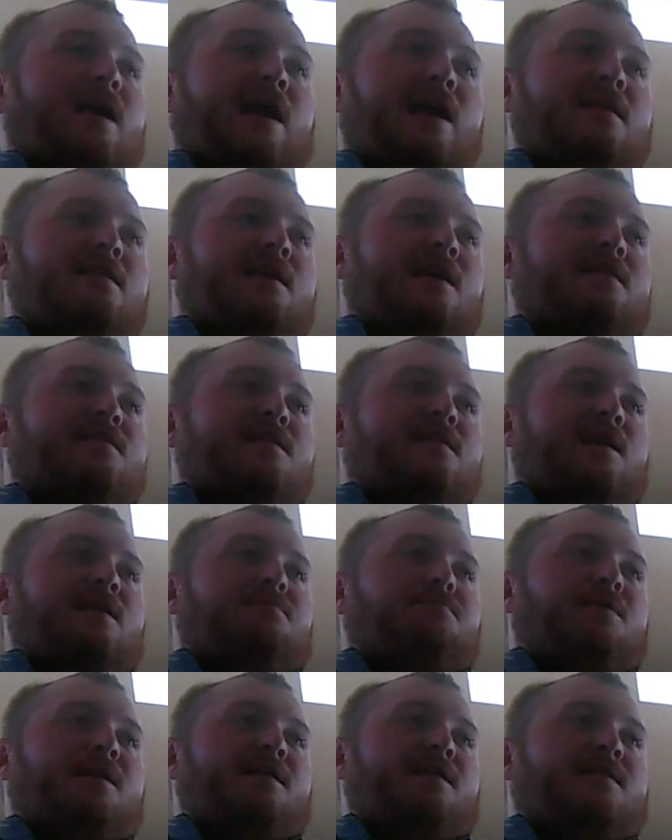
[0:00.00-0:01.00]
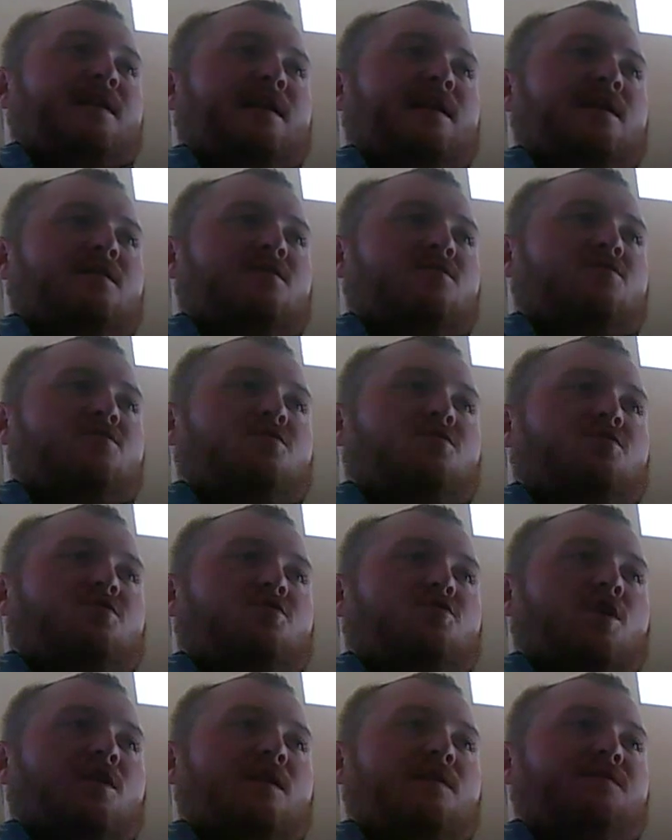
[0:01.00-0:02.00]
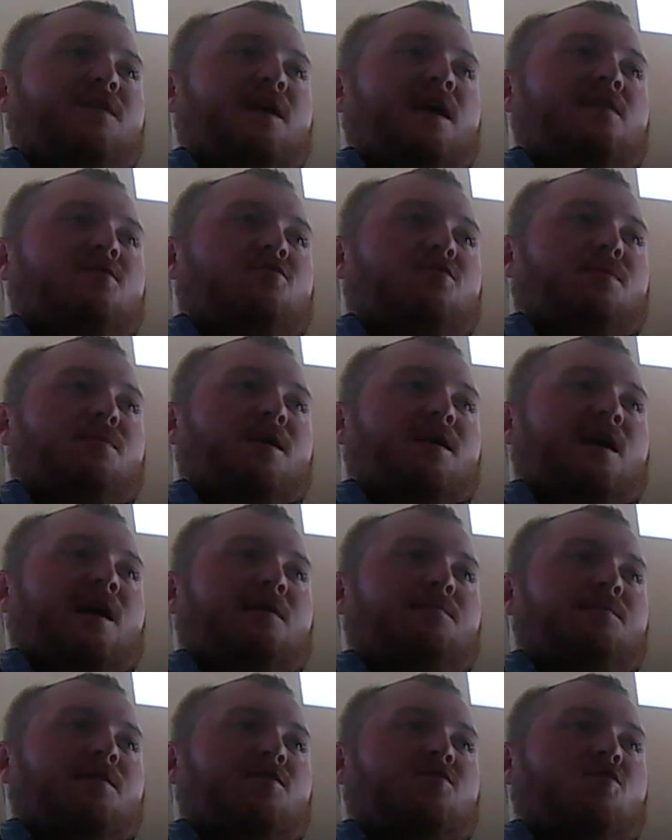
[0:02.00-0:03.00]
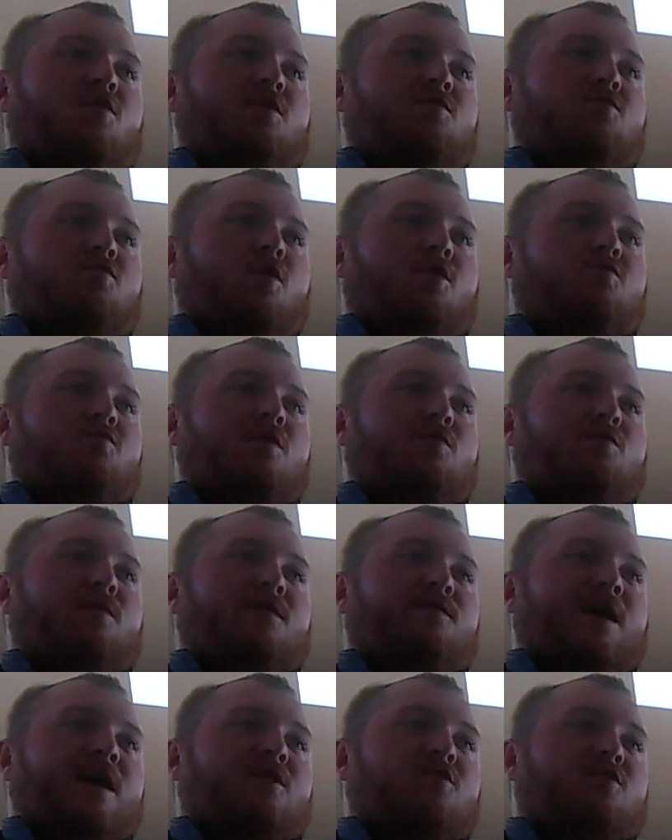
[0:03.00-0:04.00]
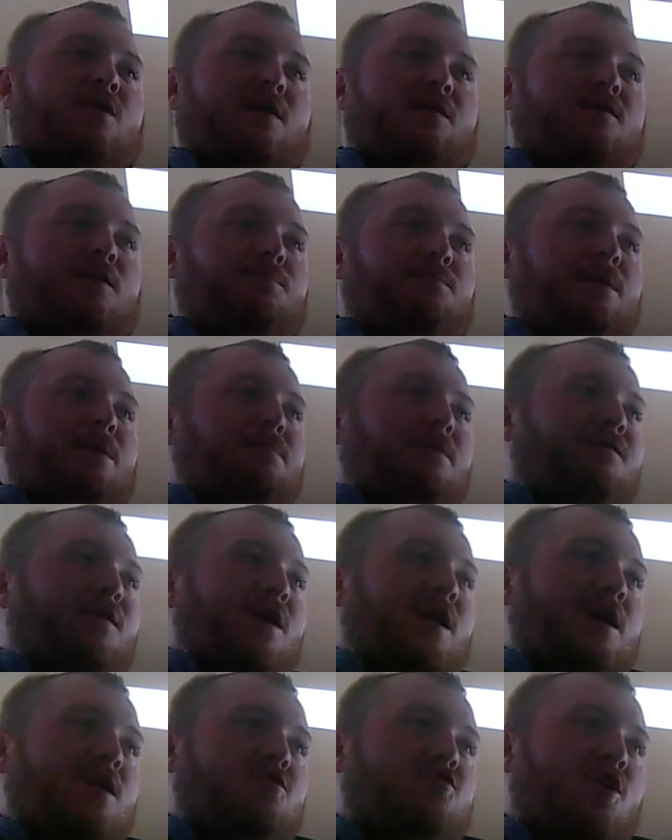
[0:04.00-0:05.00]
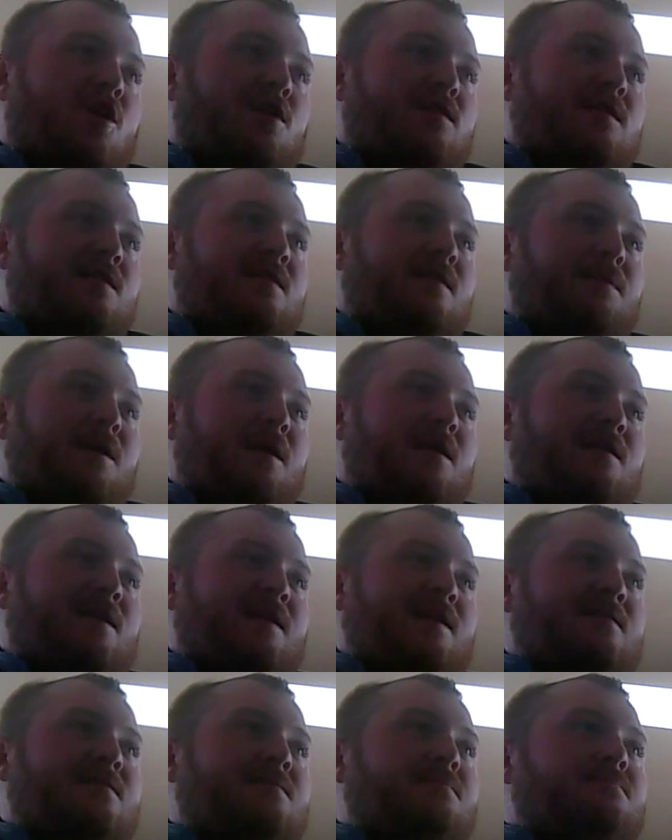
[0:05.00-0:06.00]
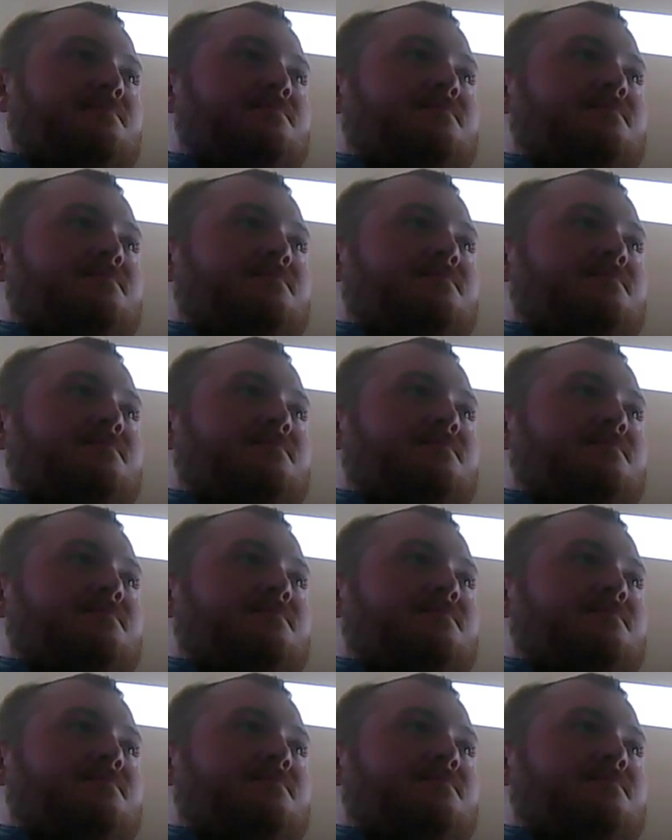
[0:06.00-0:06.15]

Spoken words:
In Lexington, police said a Joseph S. Derrick Elementary School in Grove Street was evacuated after people felt a jolt in the building.